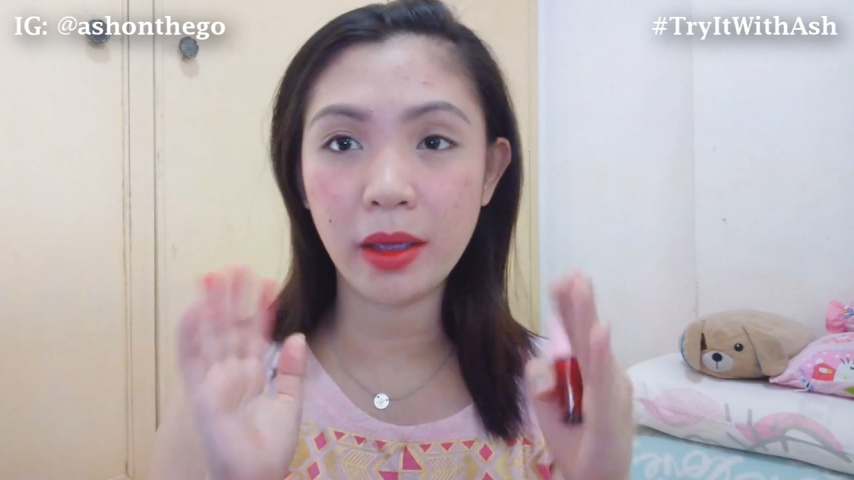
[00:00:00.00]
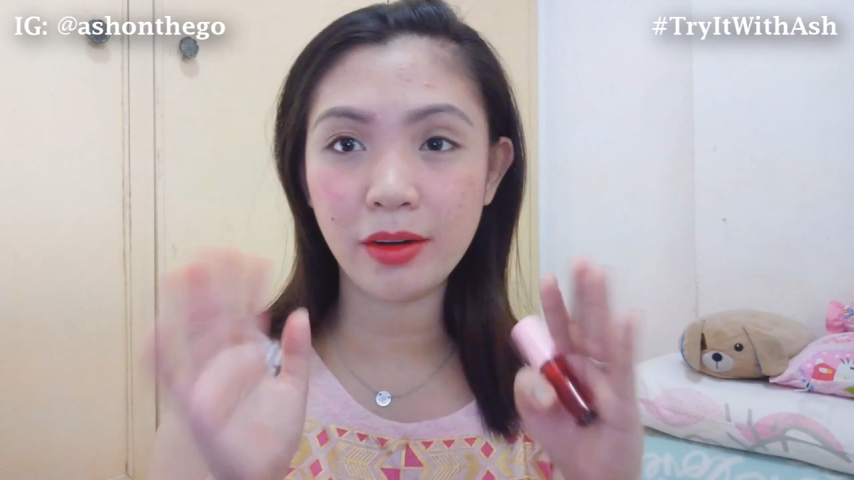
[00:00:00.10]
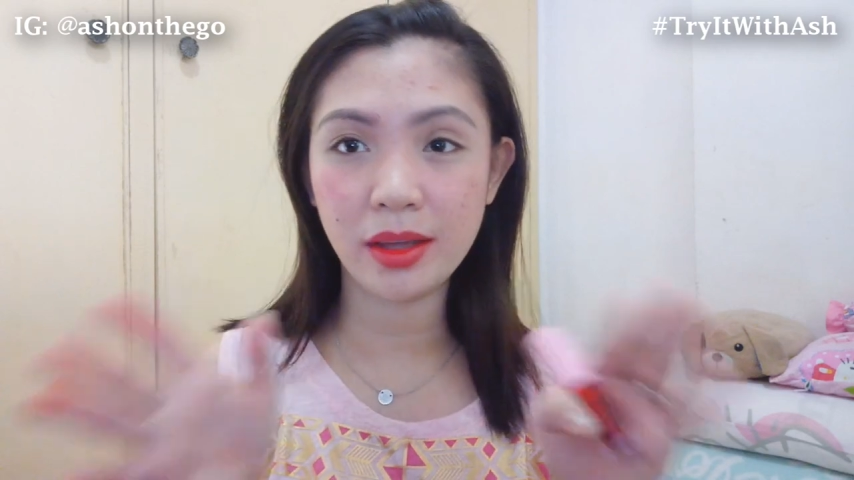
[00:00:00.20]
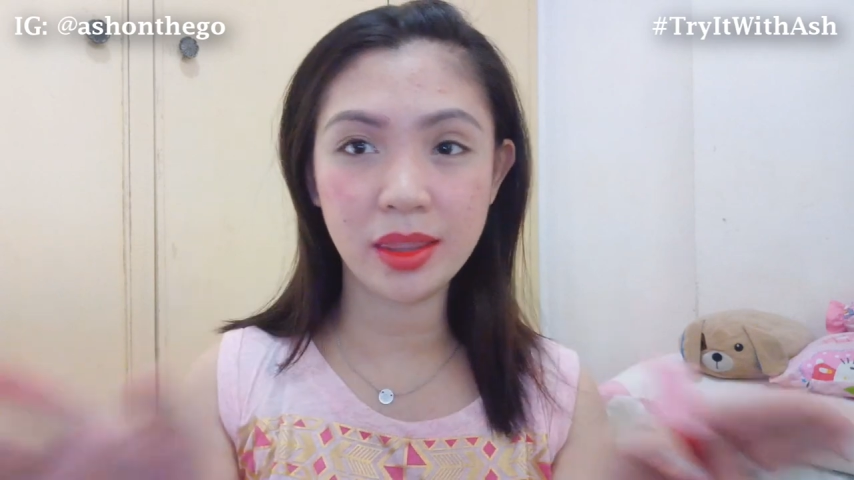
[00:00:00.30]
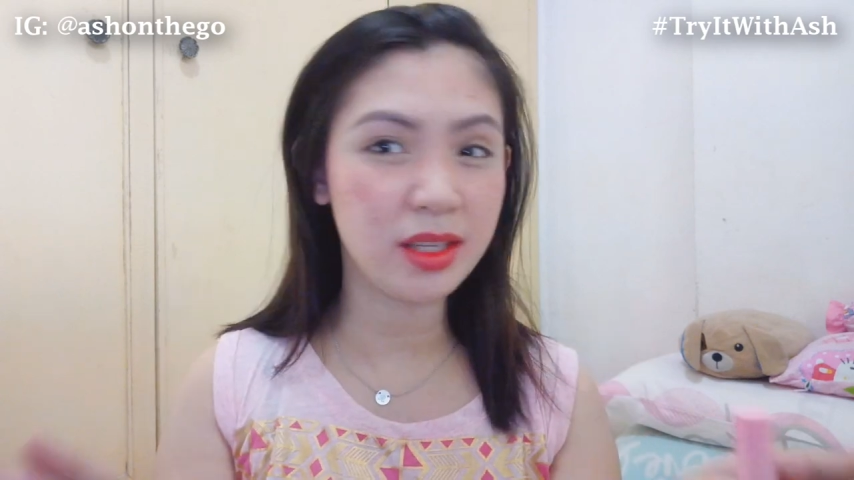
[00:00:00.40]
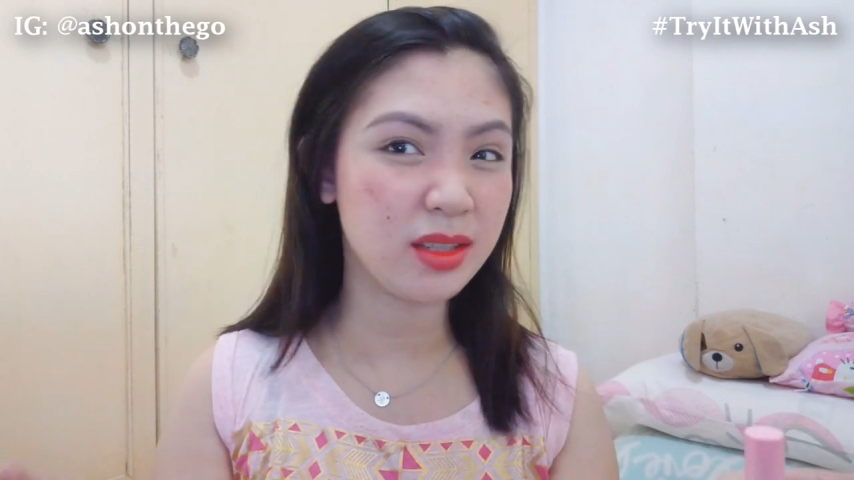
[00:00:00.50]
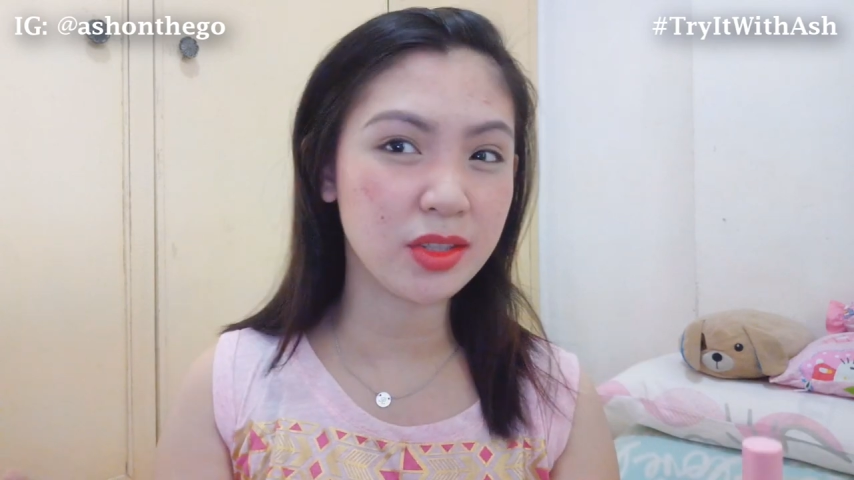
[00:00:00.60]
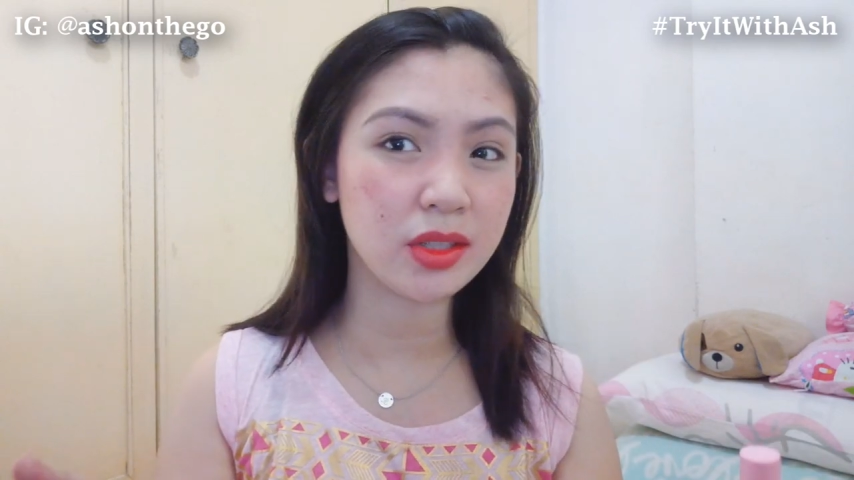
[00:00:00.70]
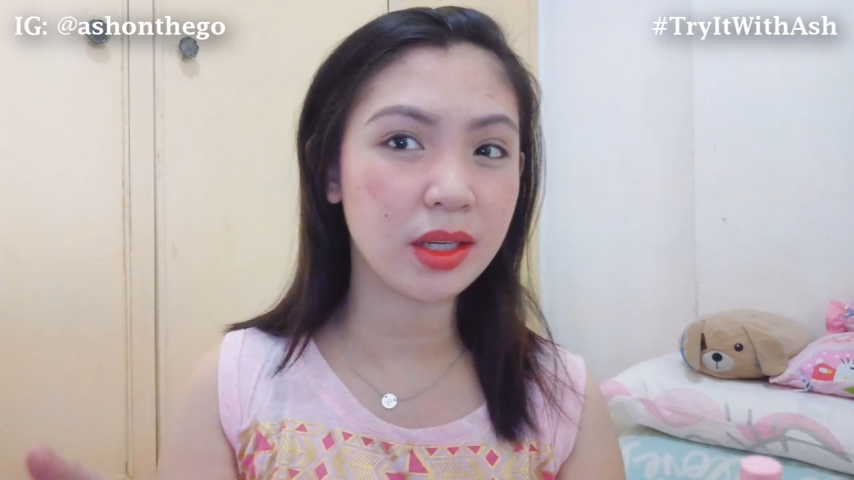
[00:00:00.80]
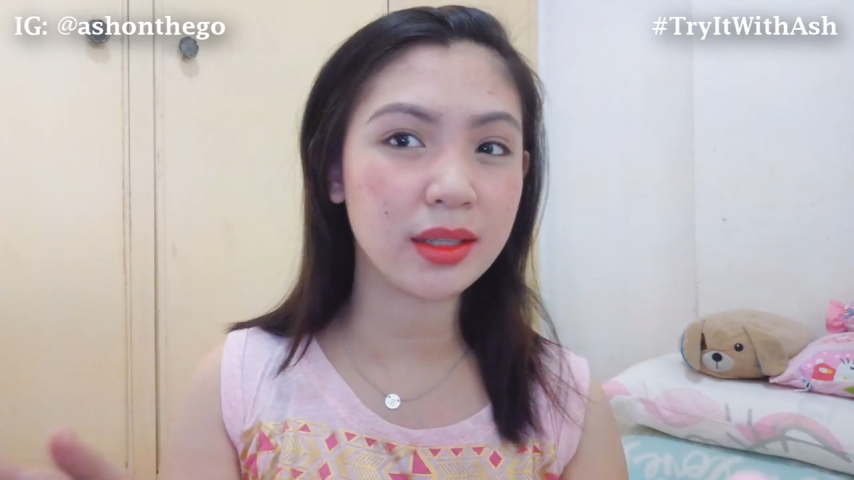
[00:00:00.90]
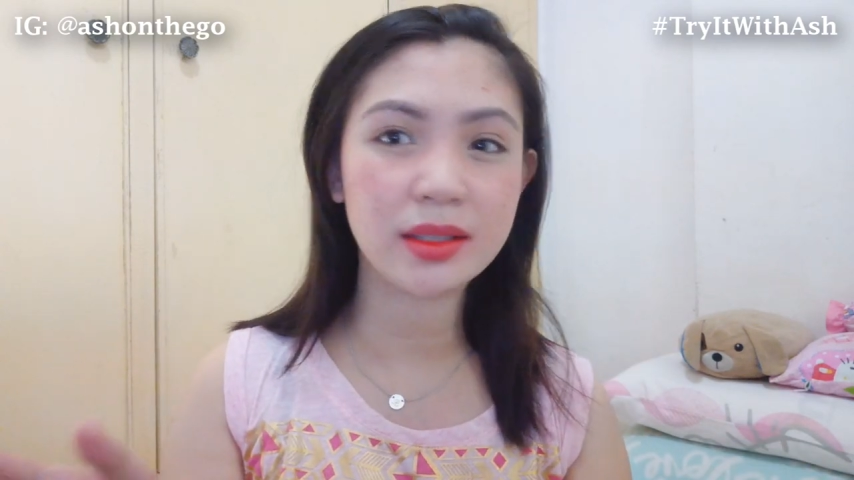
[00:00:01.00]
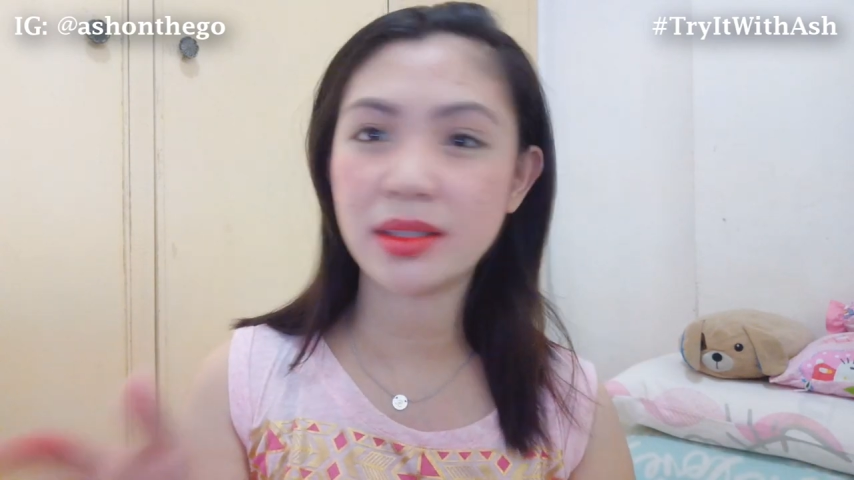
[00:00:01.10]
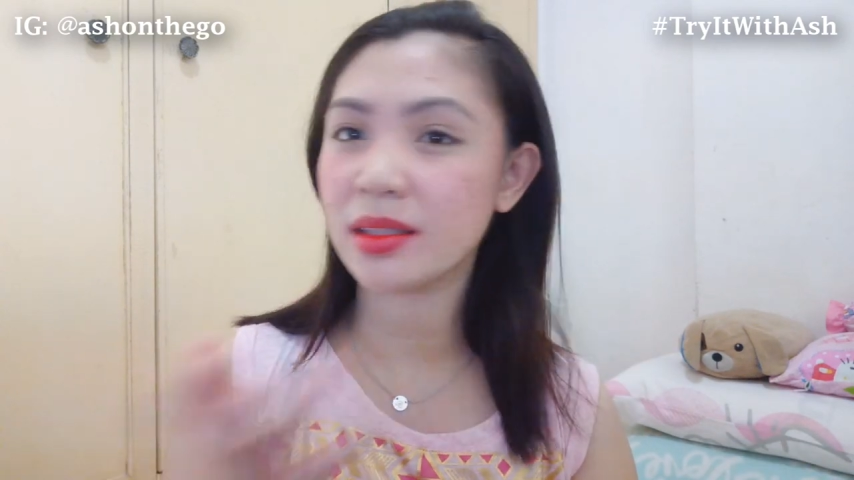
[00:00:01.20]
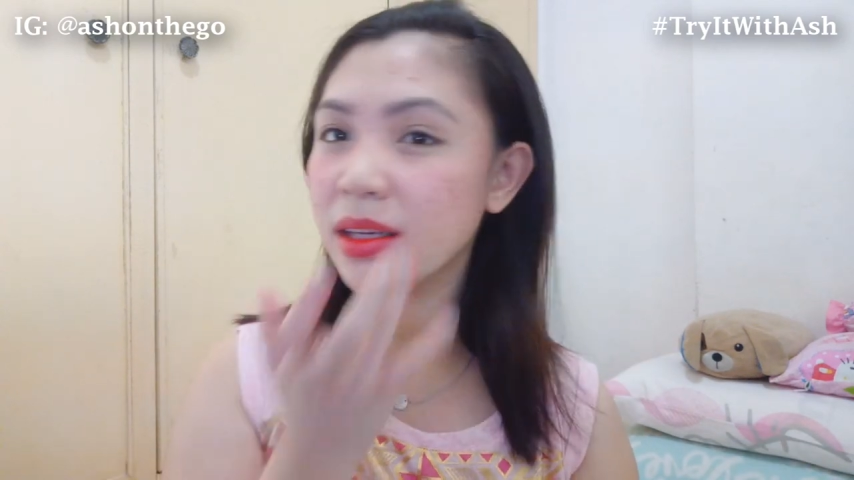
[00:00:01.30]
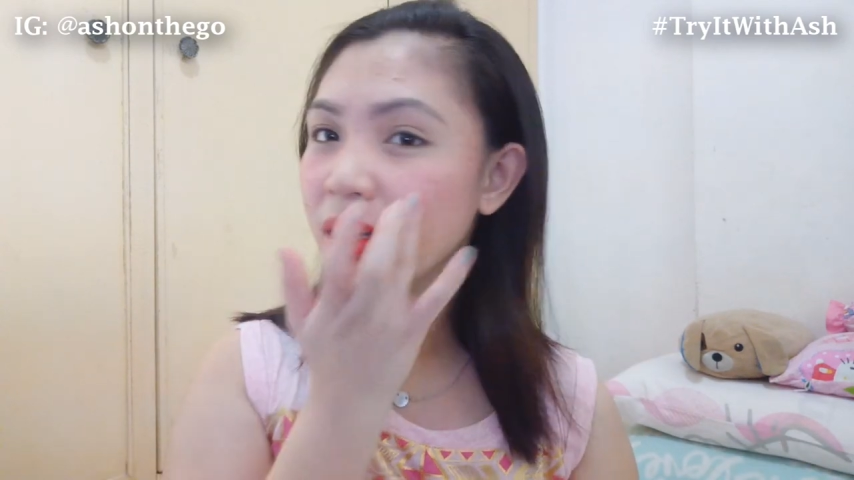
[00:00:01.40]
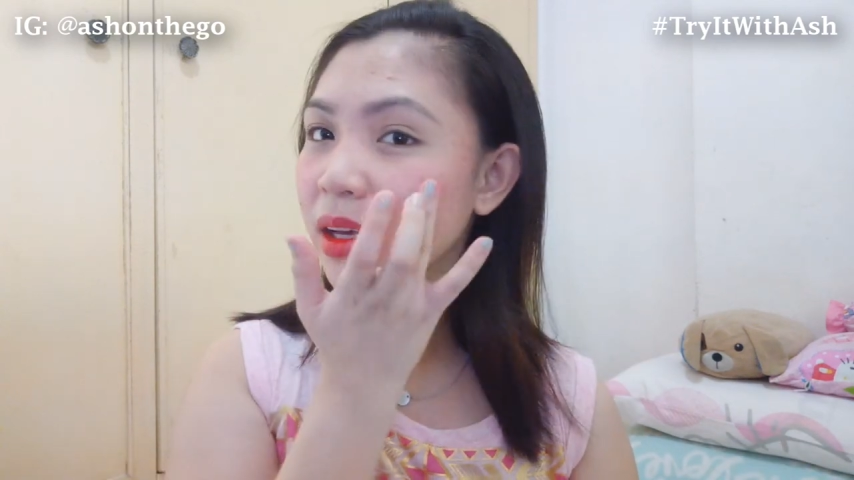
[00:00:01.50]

pero hindi sa cheeks.